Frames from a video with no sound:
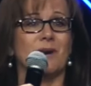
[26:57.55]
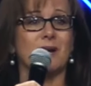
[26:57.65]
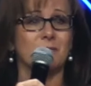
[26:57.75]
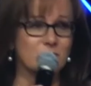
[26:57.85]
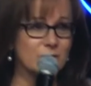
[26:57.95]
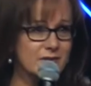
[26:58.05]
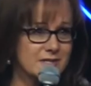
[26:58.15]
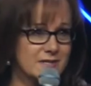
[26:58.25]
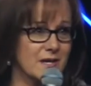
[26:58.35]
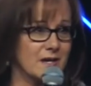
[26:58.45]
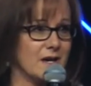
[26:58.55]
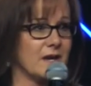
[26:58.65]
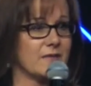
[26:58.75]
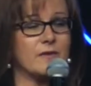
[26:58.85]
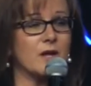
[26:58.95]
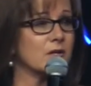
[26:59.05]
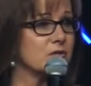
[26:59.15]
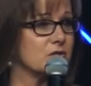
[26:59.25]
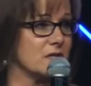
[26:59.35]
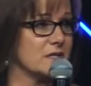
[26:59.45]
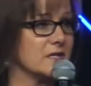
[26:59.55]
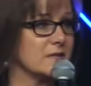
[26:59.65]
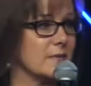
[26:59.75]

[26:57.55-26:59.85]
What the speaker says: I'm Teresa. I follow Jesus.